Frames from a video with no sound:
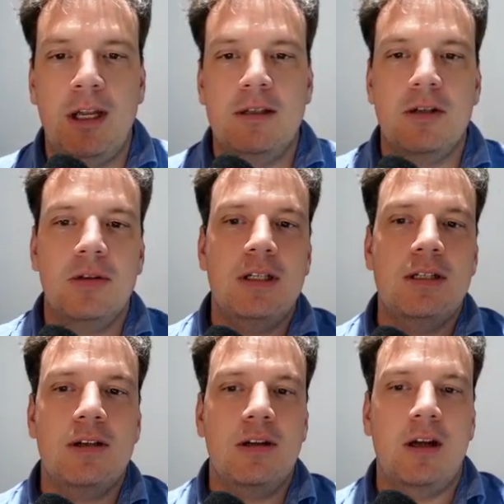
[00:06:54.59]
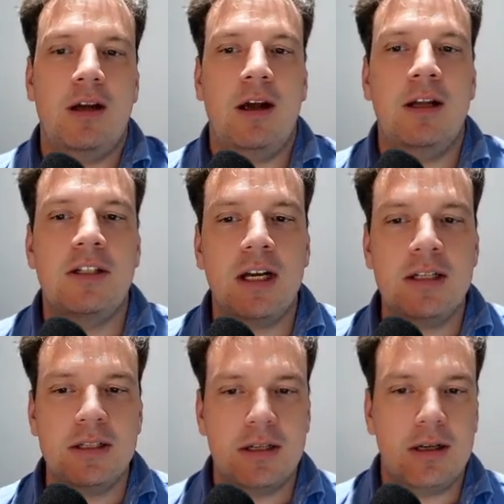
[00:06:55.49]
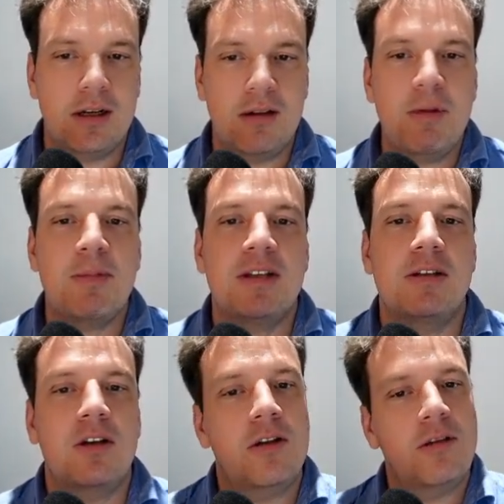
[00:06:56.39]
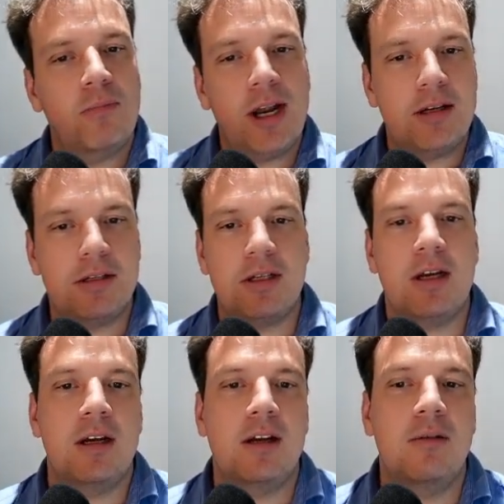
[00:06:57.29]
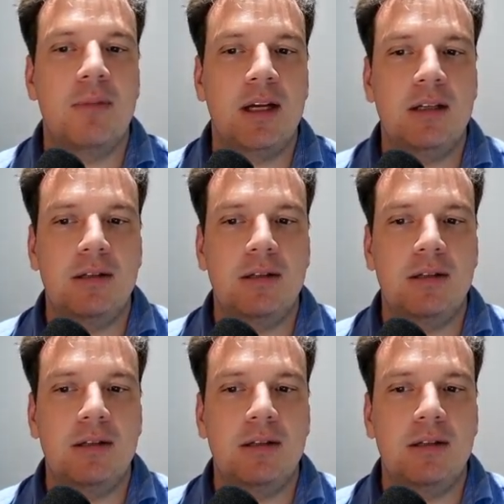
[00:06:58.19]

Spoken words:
And so this is going to adjust the commit message on the branch commit.